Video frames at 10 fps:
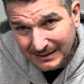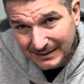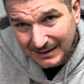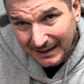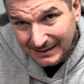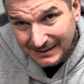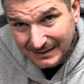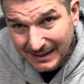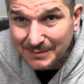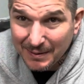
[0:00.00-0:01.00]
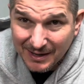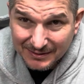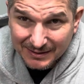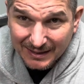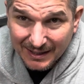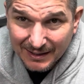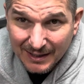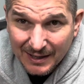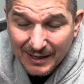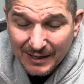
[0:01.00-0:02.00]
like 6 miles a day
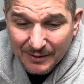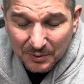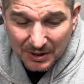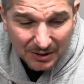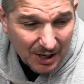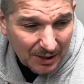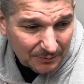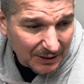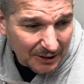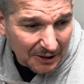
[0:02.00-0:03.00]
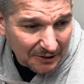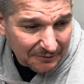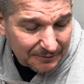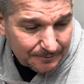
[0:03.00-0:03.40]
with a long run of